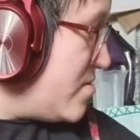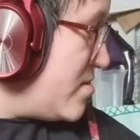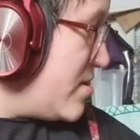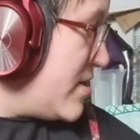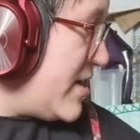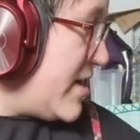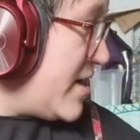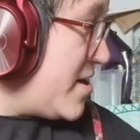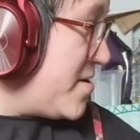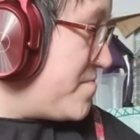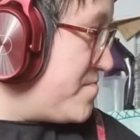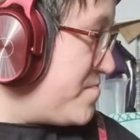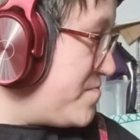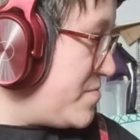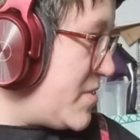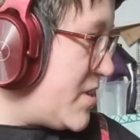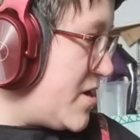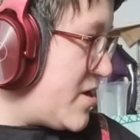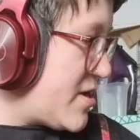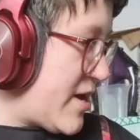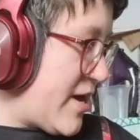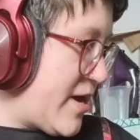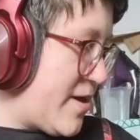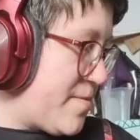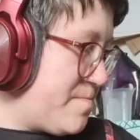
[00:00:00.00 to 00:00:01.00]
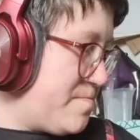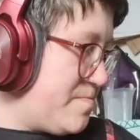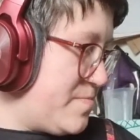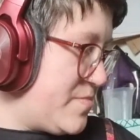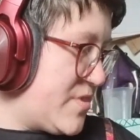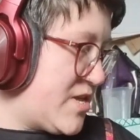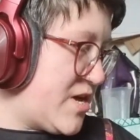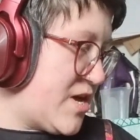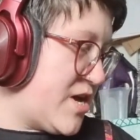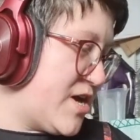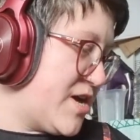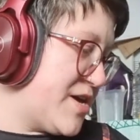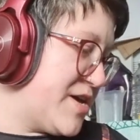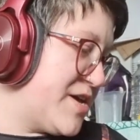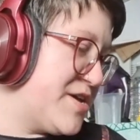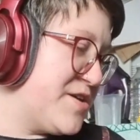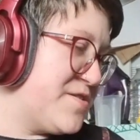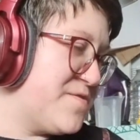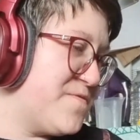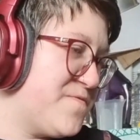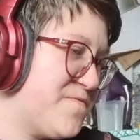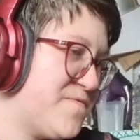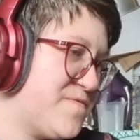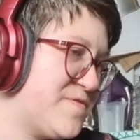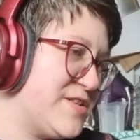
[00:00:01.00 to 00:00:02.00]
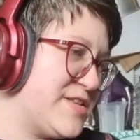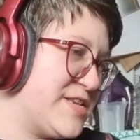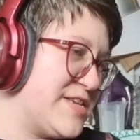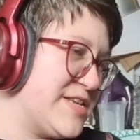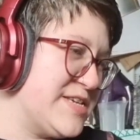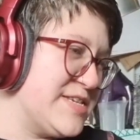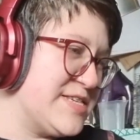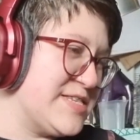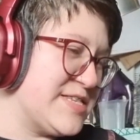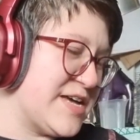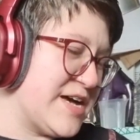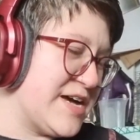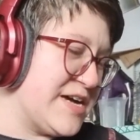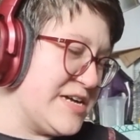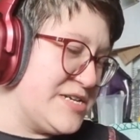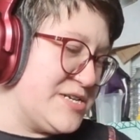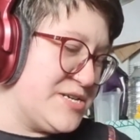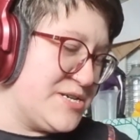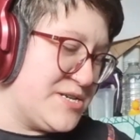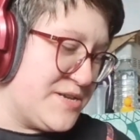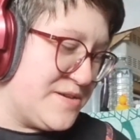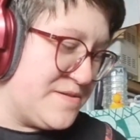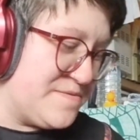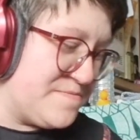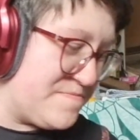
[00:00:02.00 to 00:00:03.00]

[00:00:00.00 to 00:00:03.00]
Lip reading: Yeah, okay. I have destashed